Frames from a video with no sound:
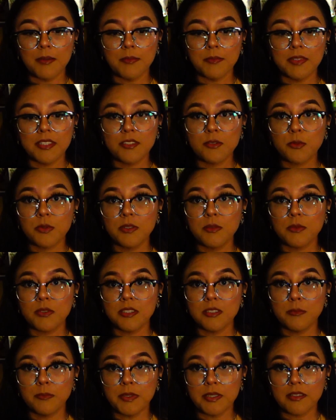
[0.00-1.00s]
This one
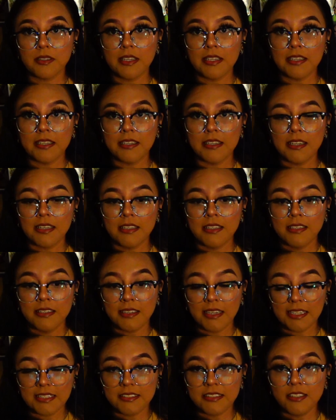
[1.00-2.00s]
was built in
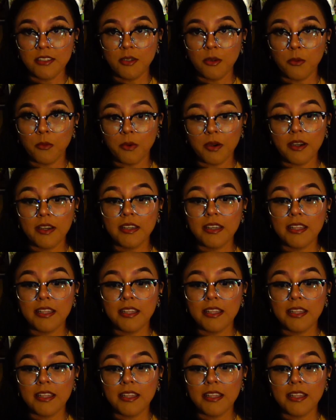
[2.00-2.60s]
1901,